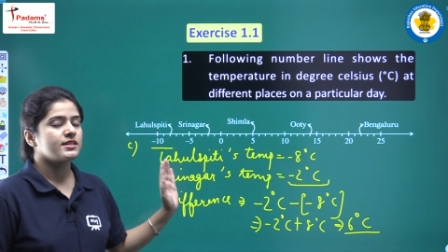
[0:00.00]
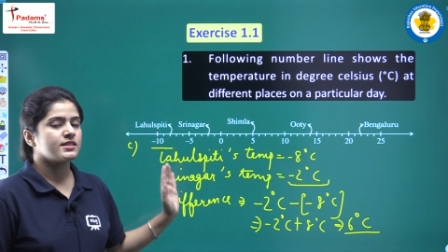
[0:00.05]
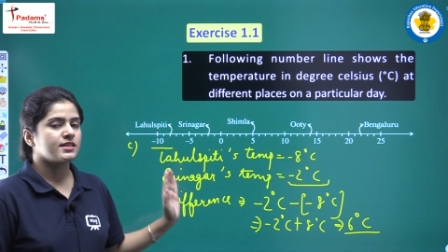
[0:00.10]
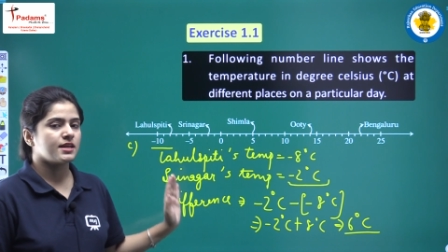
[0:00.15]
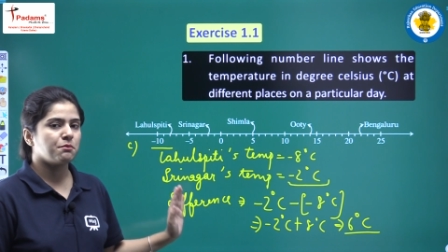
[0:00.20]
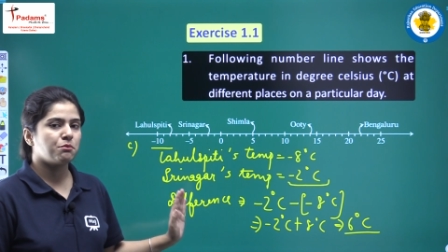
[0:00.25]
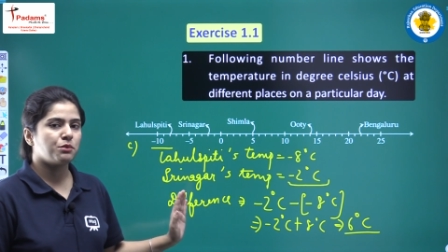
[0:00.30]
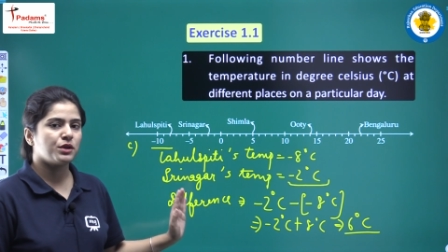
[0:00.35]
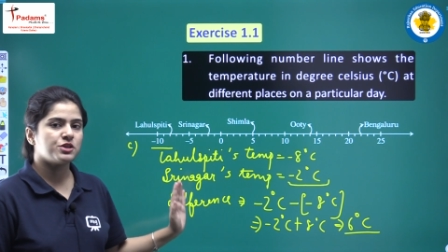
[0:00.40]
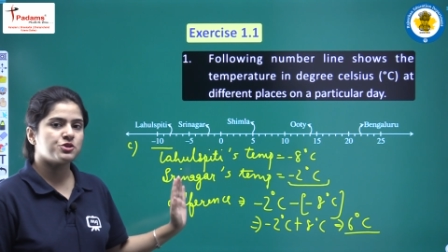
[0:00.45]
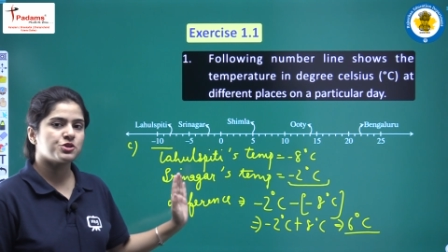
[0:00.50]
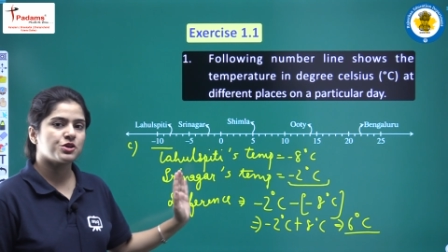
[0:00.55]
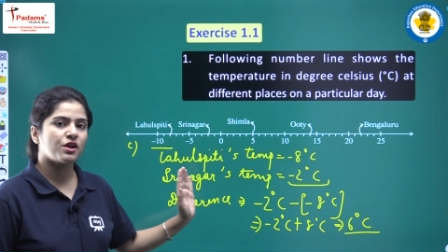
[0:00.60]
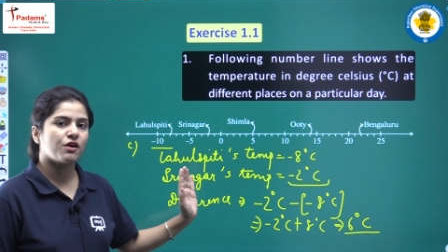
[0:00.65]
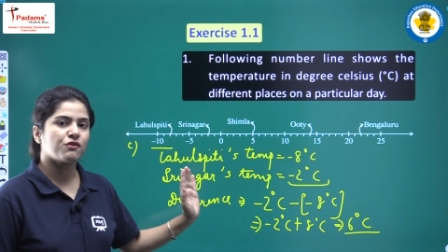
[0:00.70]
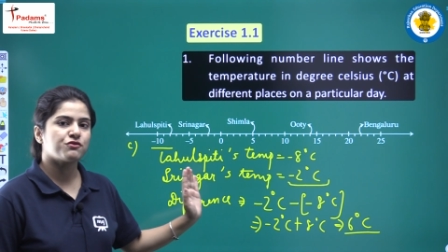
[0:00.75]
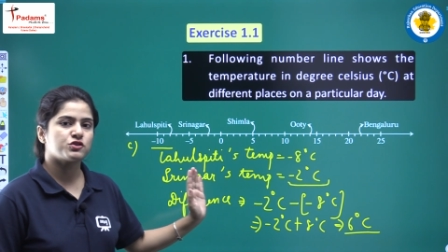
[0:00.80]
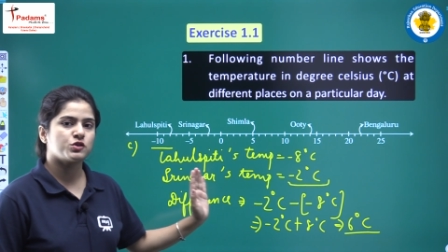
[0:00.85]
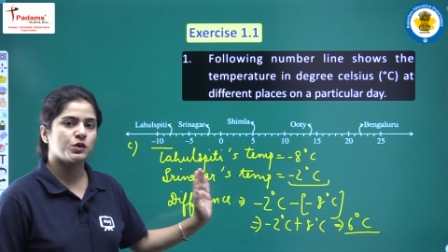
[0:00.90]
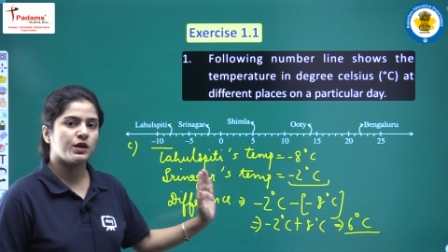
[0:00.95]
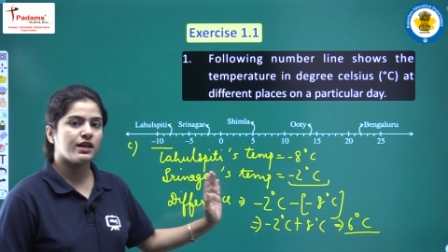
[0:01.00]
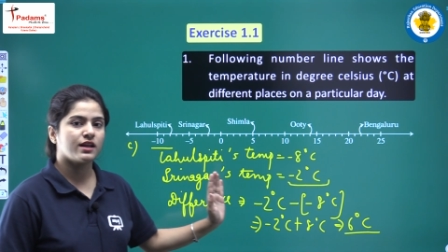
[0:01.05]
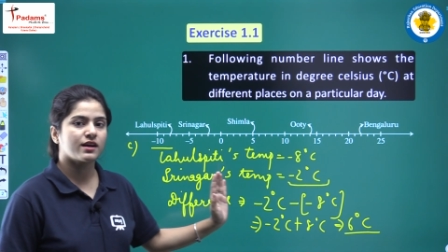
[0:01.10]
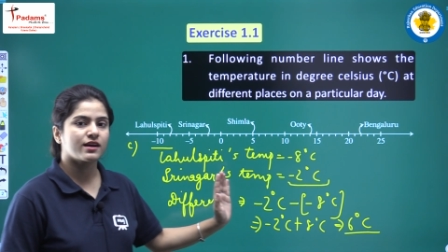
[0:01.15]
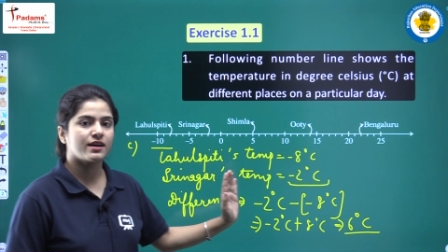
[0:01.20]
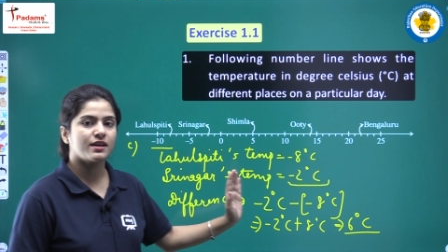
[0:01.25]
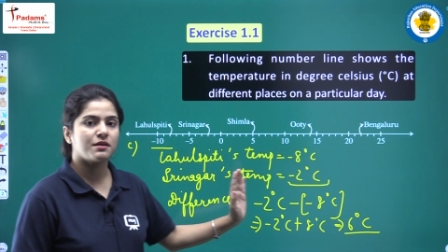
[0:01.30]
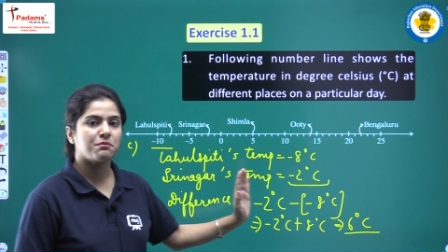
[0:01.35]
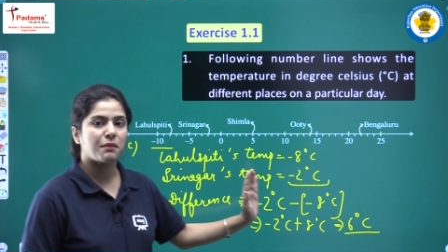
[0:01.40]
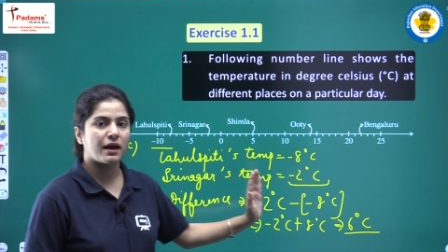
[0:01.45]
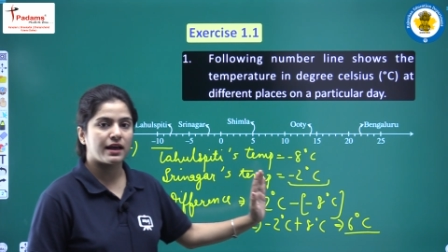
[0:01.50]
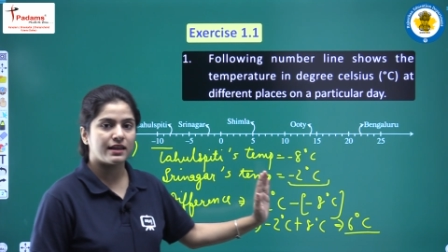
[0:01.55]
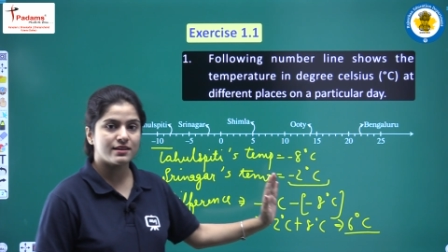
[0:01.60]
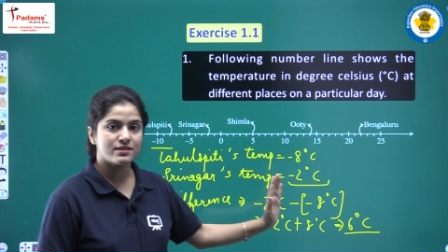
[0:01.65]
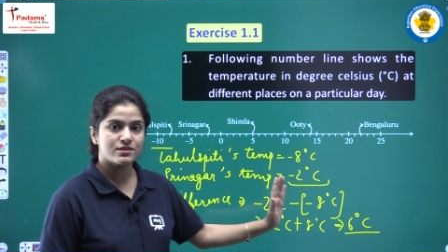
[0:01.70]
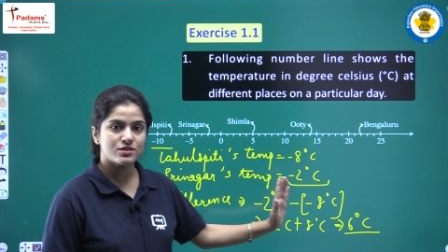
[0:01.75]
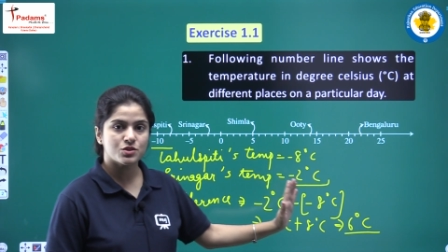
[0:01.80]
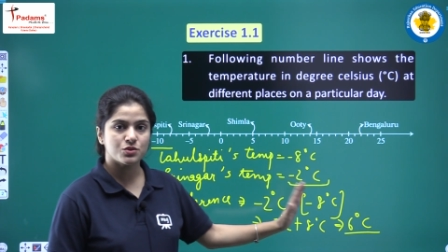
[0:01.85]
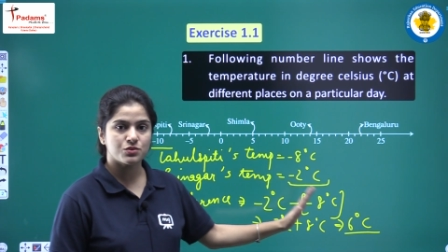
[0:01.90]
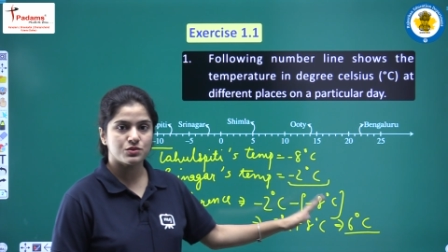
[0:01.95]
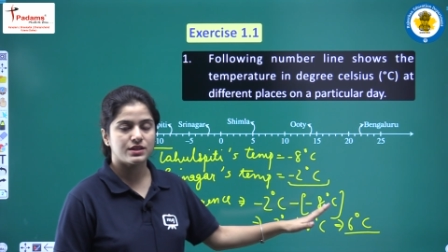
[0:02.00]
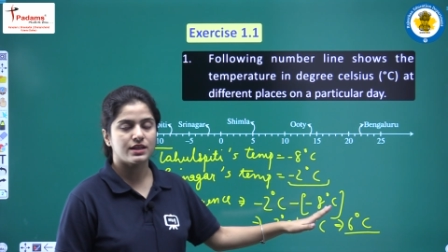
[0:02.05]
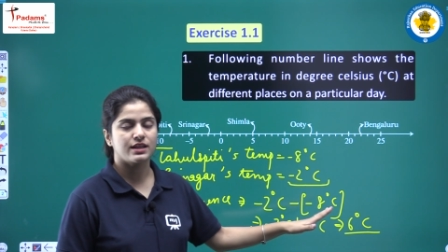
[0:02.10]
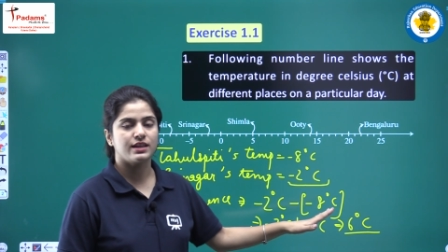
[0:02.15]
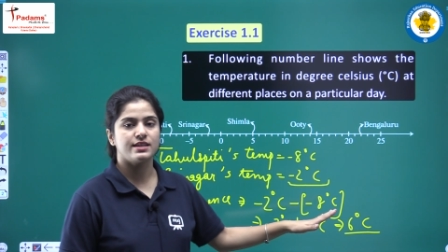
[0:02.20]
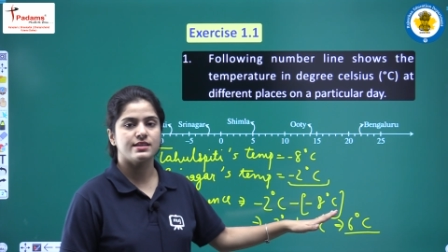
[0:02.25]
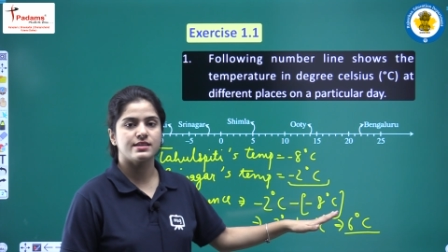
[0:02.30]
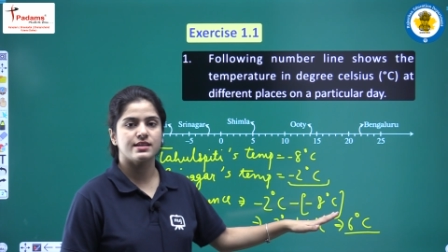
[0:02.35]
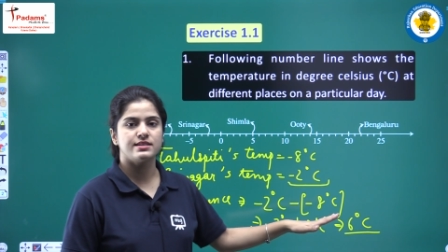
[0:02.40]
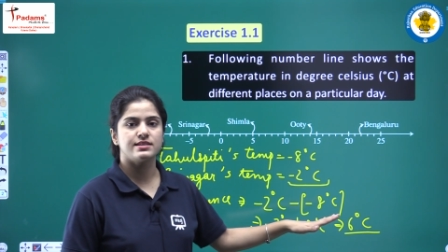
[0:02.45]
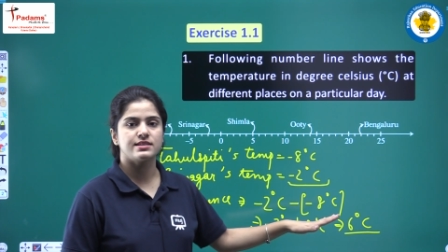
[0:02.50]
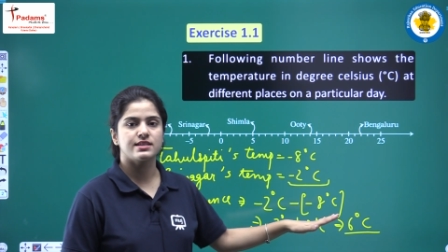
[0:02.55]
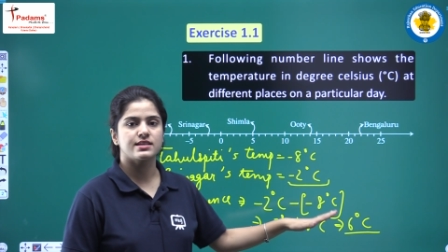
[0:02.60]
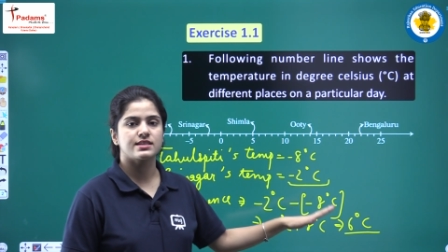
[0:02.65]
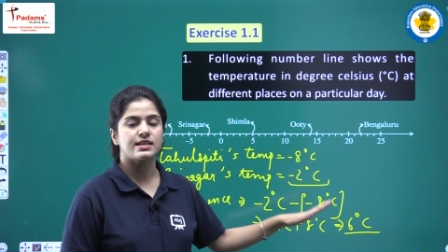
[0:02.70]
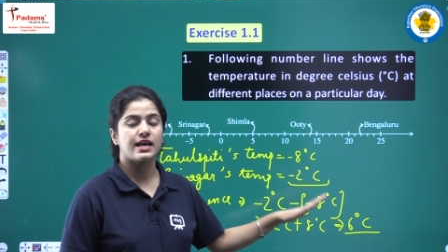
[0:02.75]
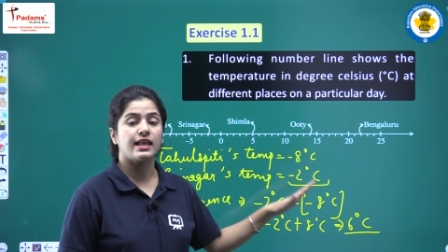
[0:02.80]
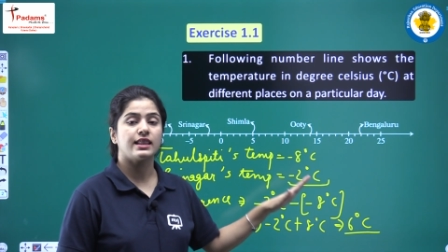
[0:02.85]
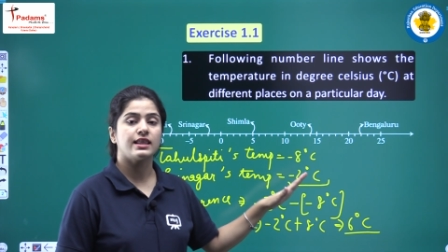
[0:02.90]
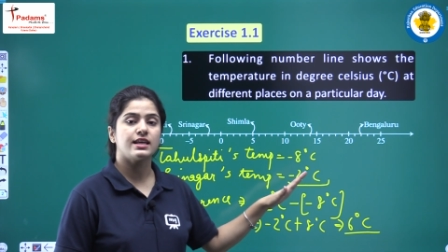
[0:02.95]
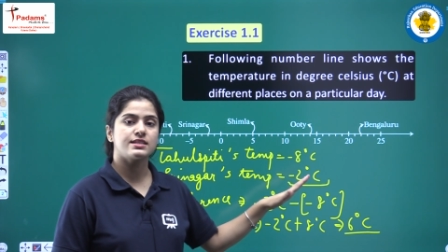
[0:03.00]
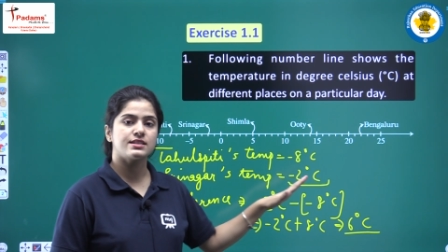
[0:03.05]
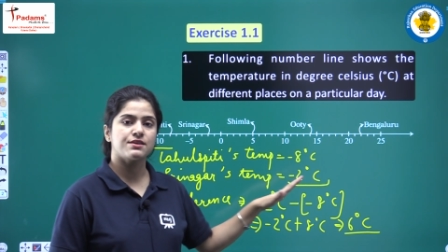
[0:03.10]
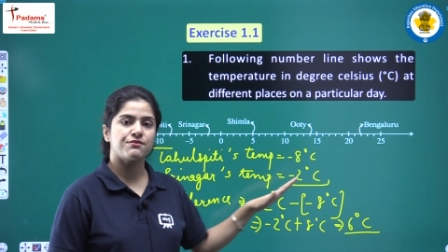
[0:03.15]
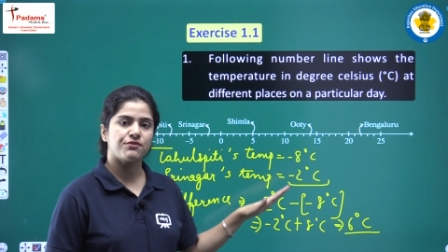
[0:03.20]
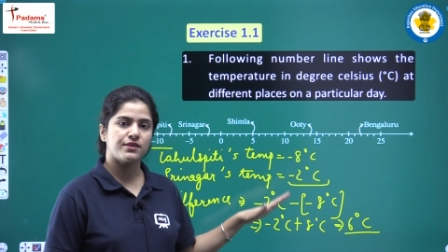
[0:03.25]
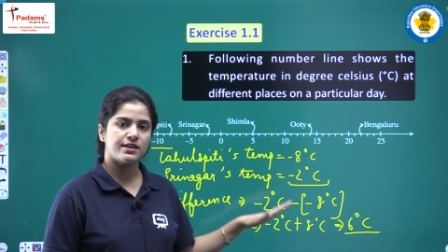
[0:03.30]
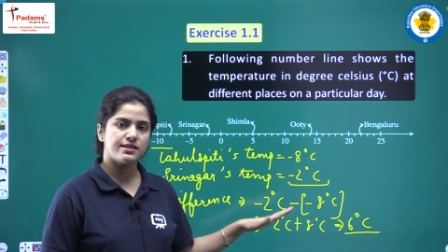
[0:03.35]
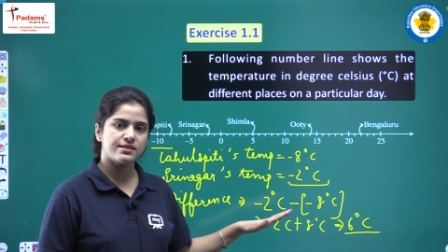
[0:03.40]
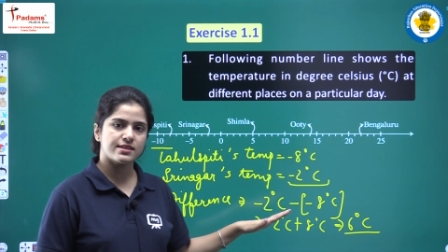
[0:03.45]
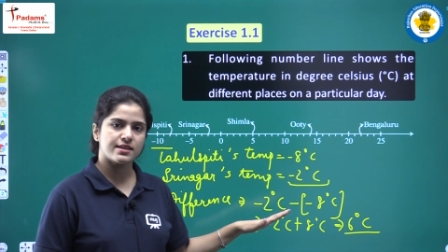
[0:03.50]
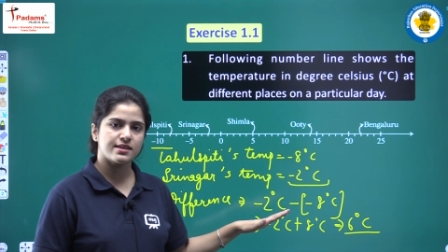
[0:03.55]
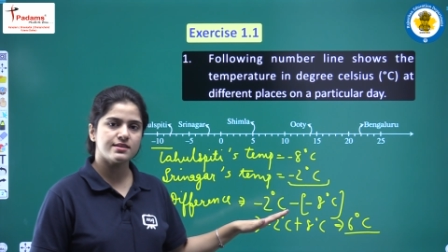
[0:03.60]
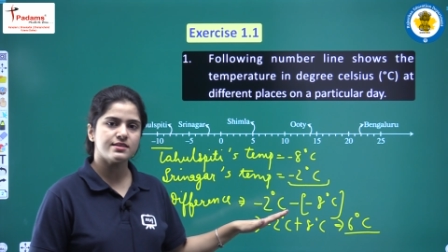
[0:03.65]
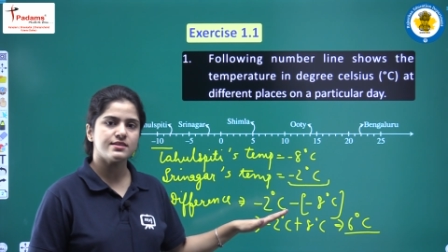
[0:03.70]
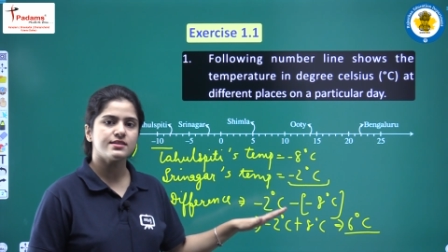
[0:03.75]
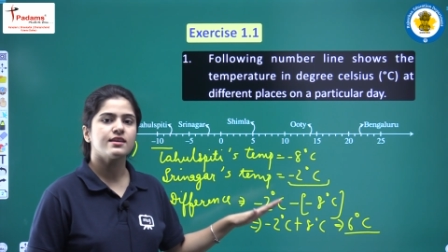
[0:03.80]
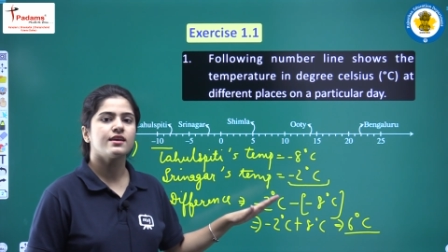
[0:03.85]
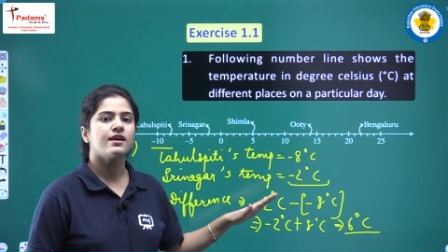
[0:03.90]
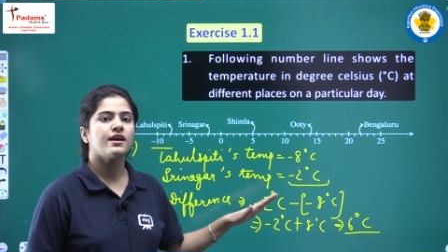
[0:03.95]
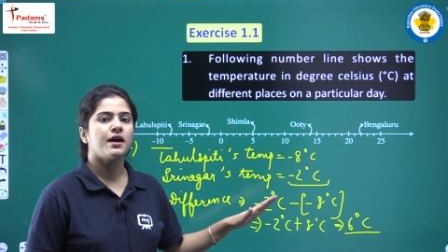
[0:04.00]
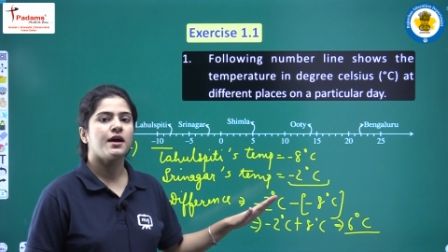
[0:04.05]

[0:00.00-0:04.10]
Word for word: Temperature of Srinagar minus 2 degree Celsius and the difference is